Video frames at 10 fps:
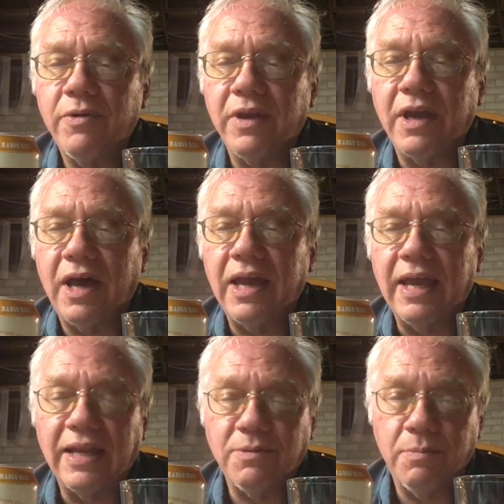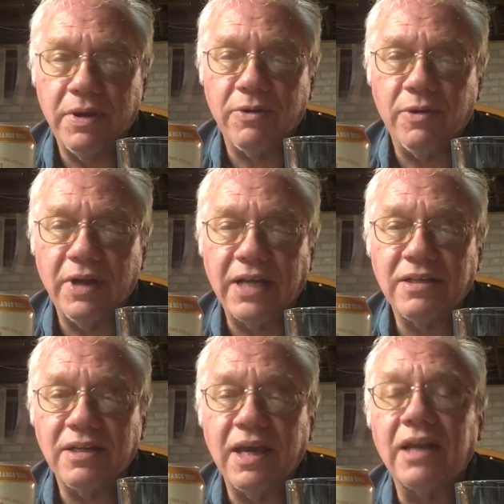the guy at
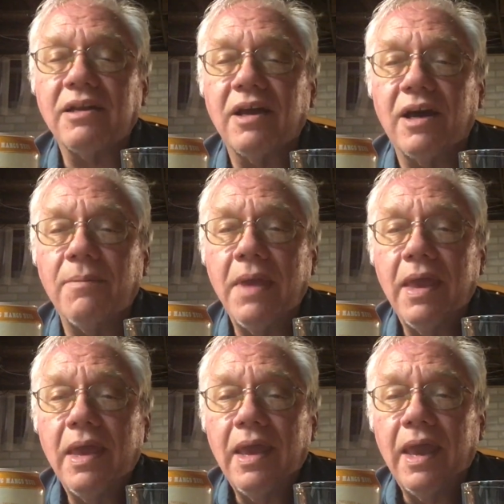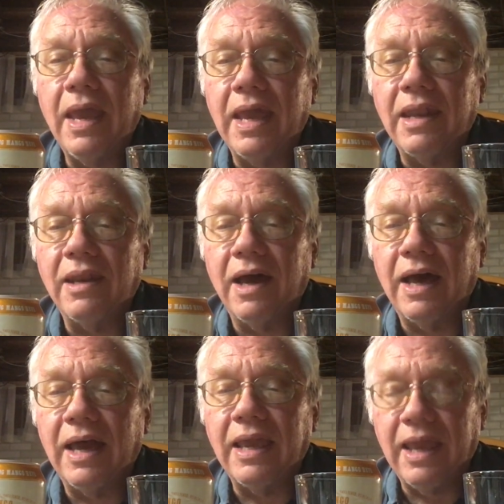Beeronaut.com, and
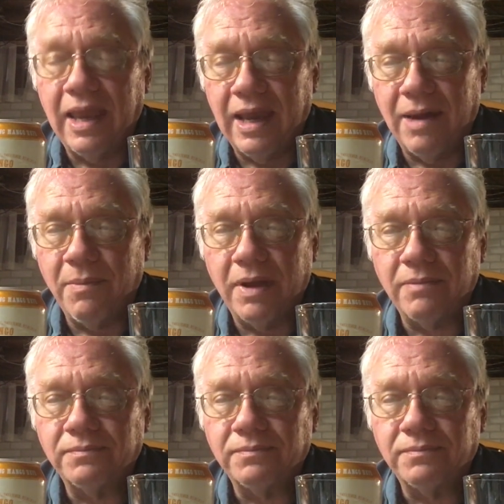I am